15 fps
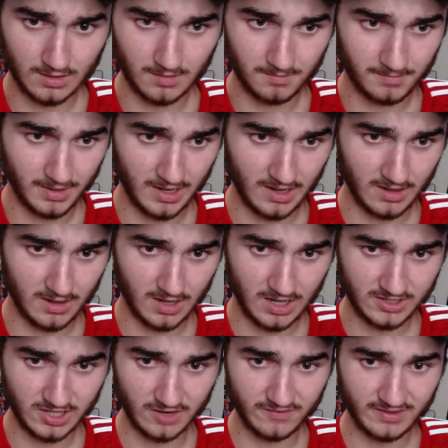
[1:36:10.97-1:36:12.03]
But I
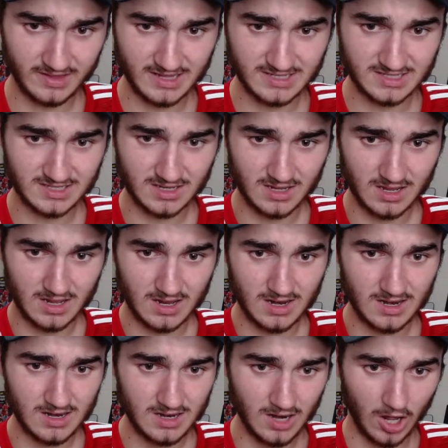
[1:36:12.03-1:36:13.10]
don't think there's
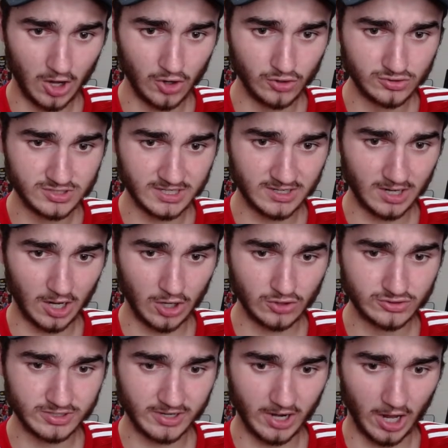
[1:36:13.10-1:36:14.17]
loads and loads
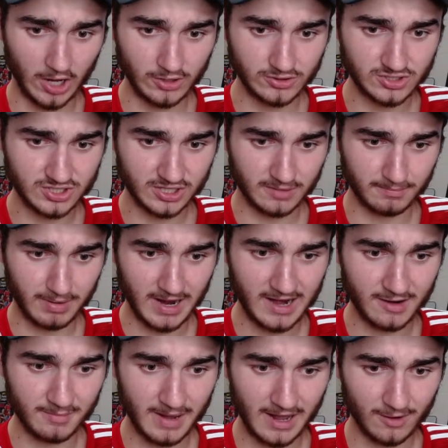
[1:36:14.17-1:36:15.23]
and loads to complain
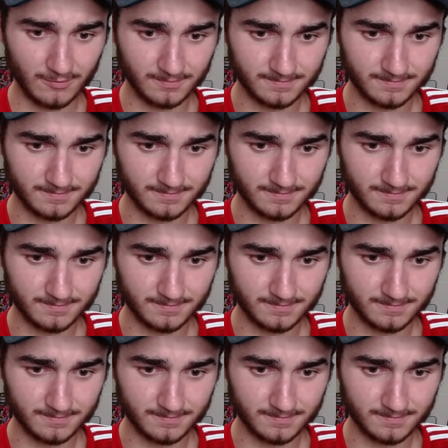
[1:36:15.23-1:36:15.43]
about.